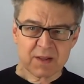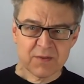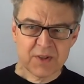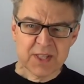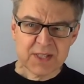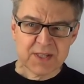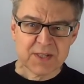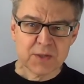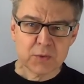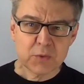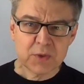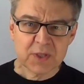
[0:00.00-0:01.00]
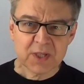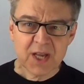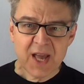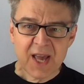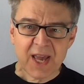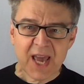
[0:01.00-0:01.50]
This soot
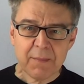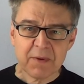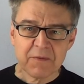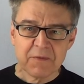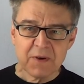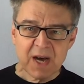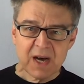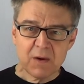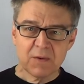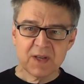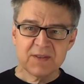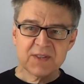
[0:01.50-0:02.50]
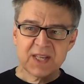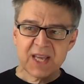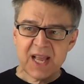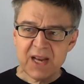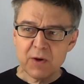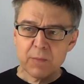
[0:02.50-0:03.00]
can be found in the
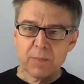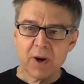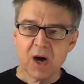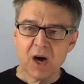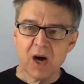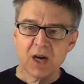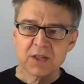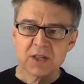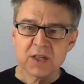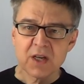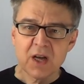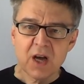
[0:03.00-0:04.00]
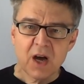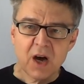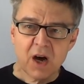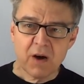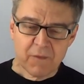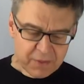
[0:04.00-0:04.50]
yellow part
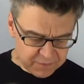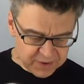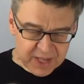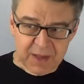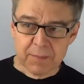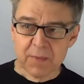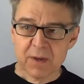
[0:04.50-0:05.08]
of the flame.